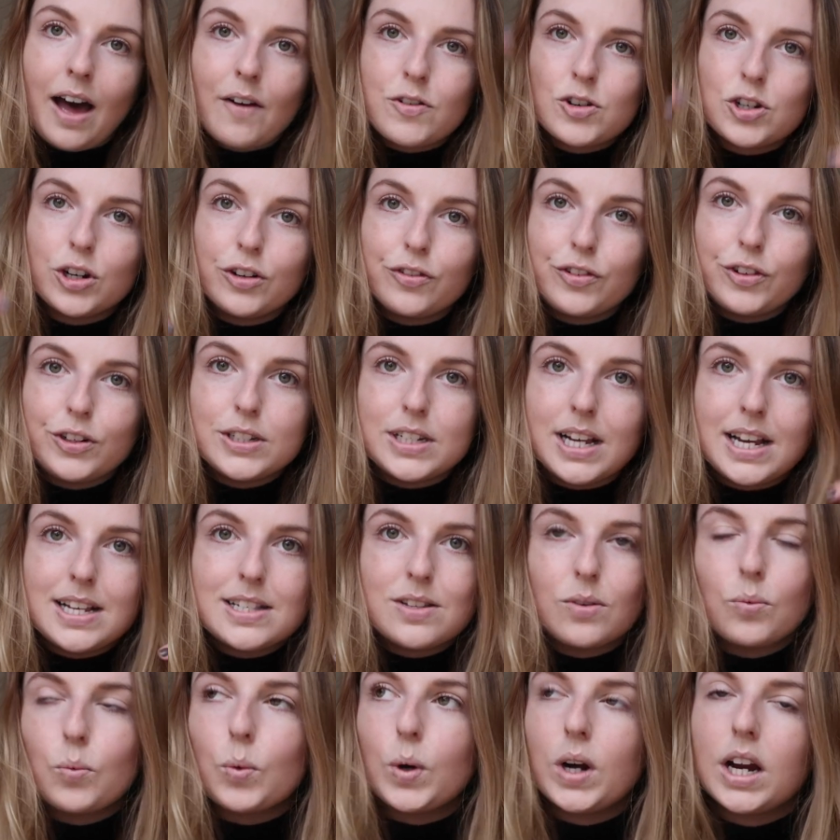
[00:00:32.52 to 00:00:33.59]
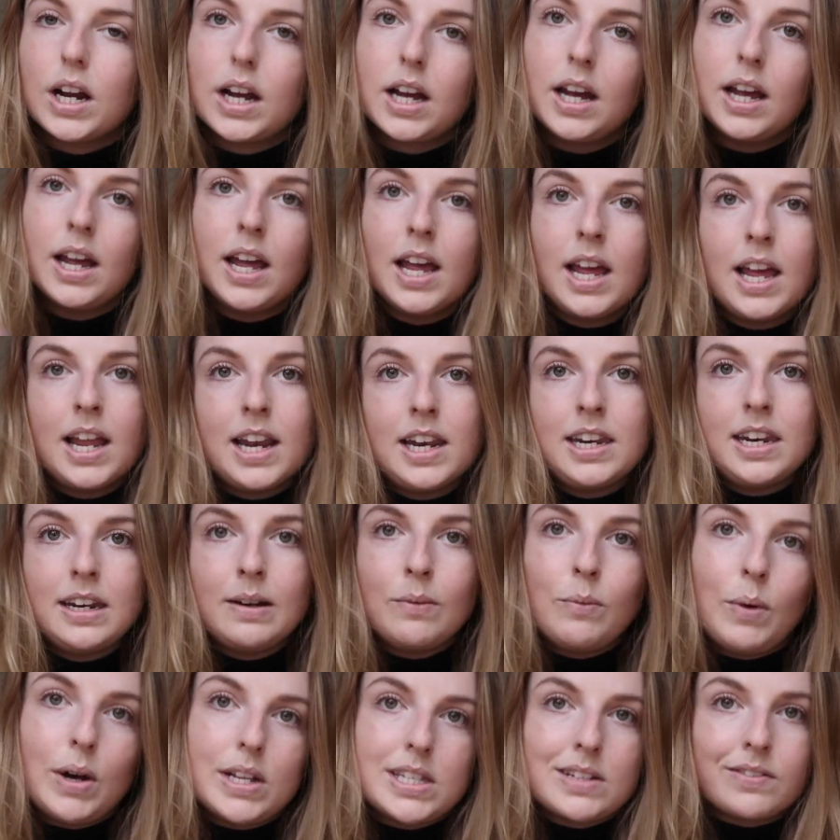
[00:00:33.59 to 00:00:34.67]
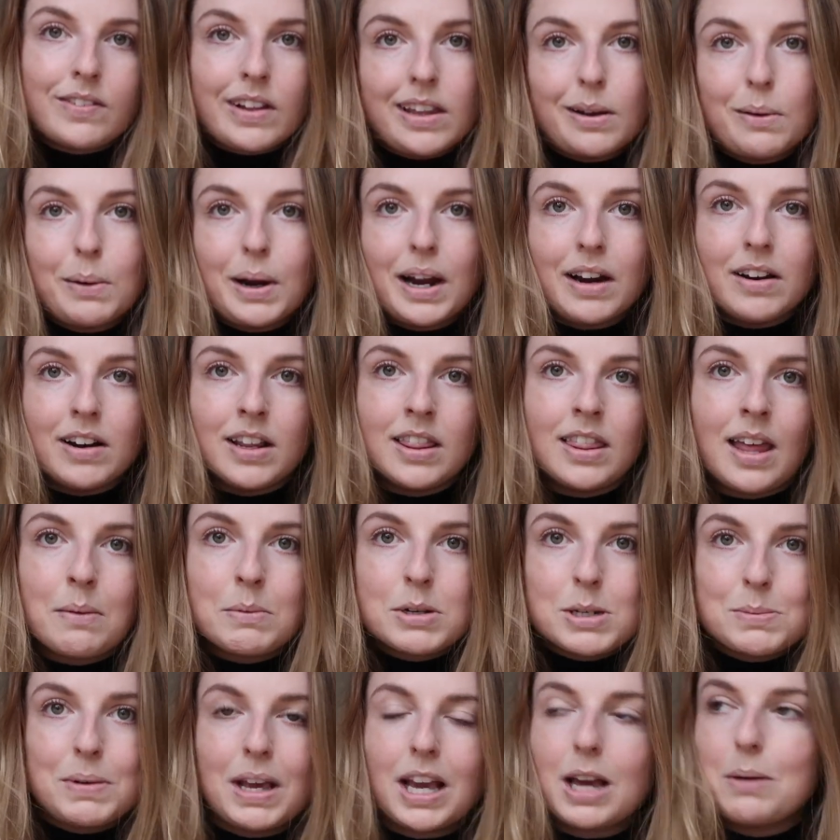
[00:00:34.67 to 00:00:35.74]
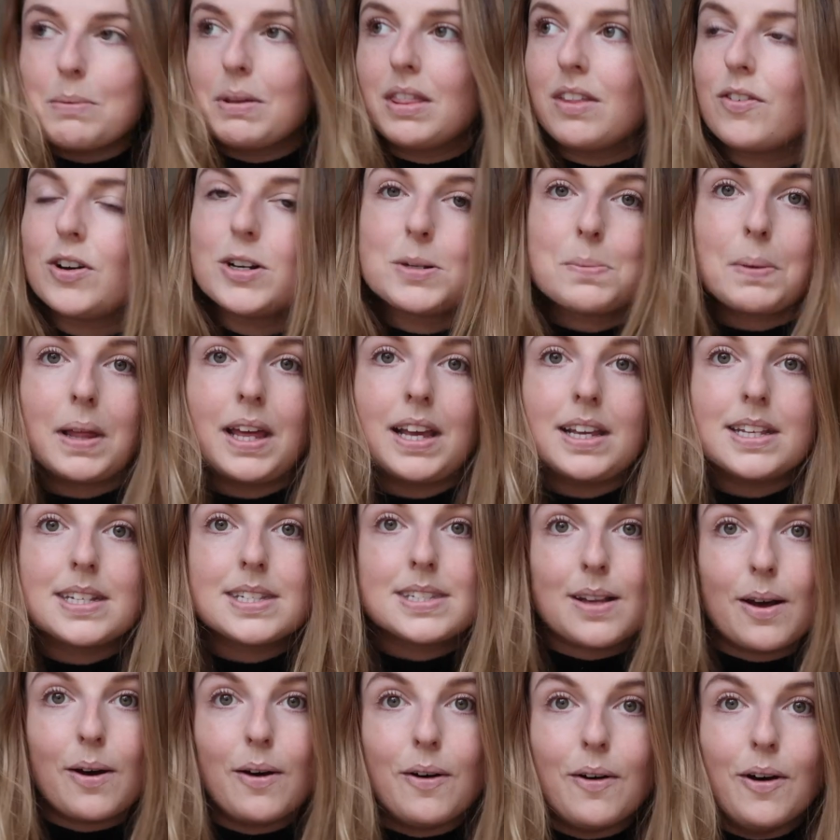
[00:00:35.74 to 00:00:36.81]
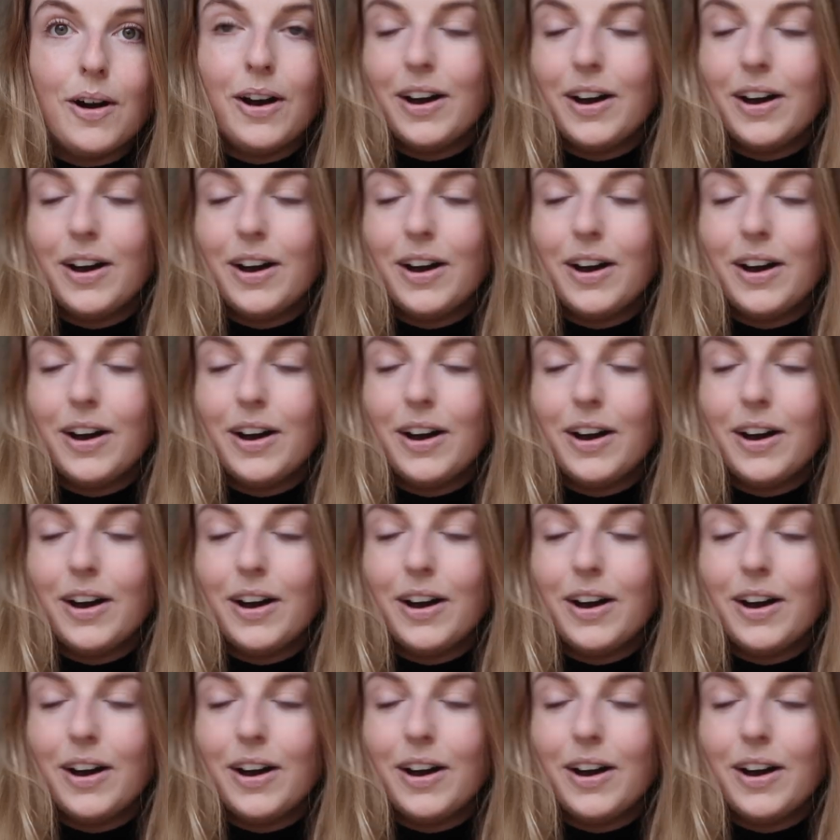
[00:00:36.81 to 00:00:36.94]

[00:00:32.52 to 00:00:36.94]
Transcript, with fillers: after full days of work wasn't really wearing that much makeup in the first place so